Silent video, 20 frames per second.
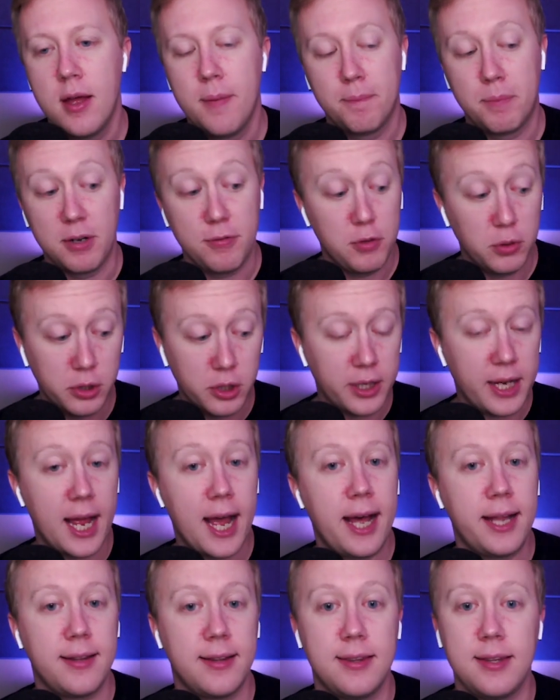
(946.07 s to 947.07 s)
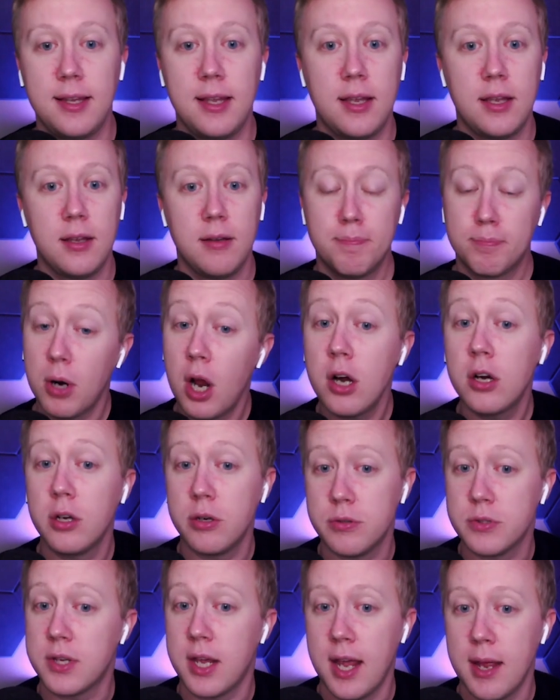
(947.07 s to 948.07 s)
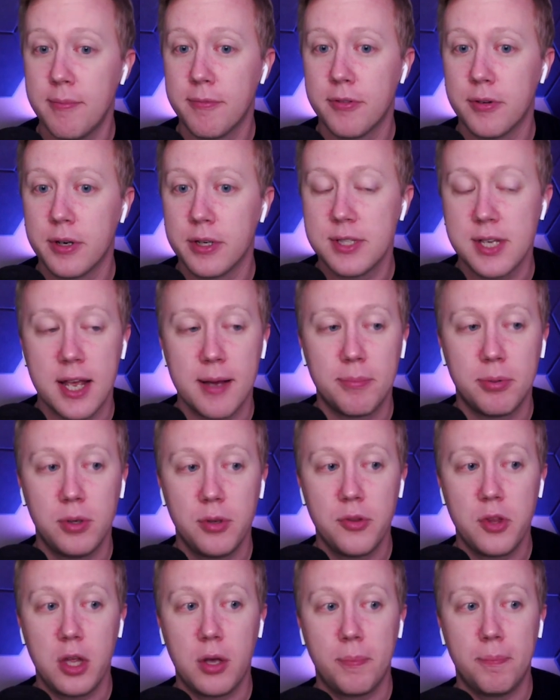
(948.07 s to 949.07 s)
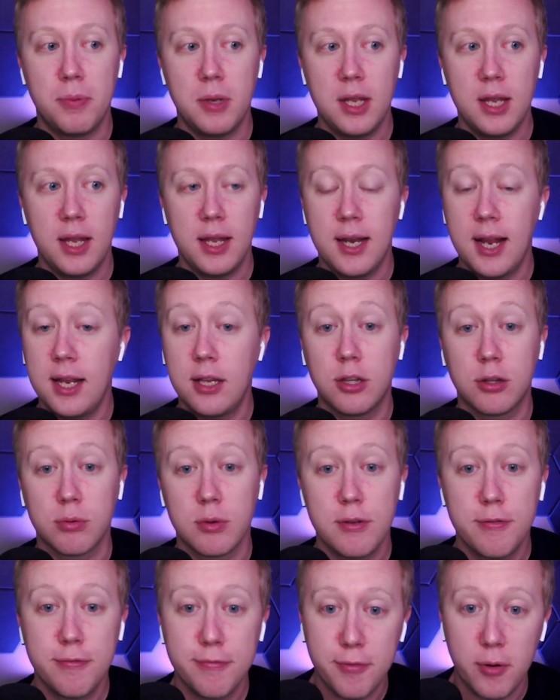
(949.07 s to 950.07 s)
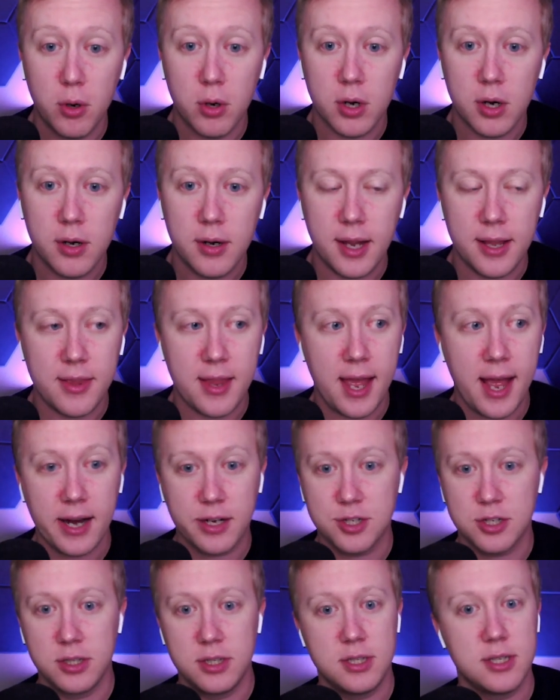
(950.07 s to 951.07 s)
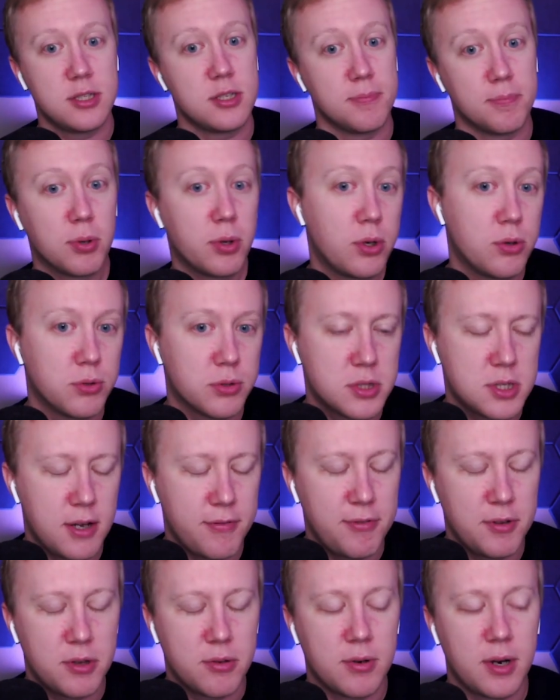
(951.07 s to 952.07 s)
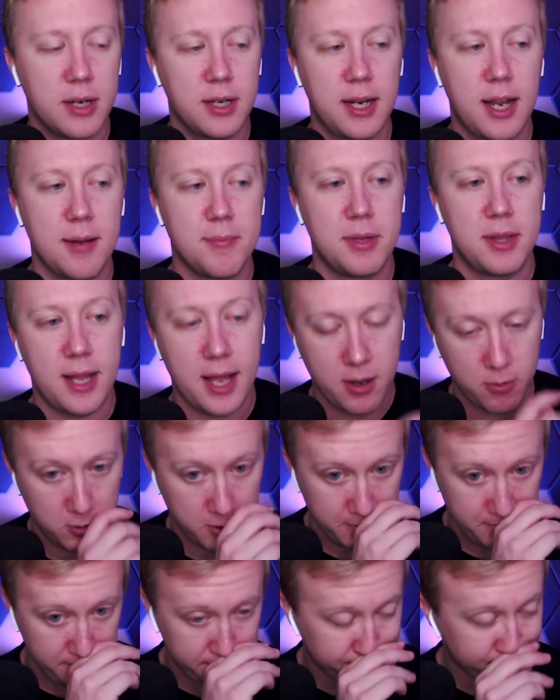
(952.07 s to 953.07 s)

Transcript: But if you look at the Broncos game, for example, they'll be in a 3 4, and they actually did some pretty cool stuff in the run game in that one.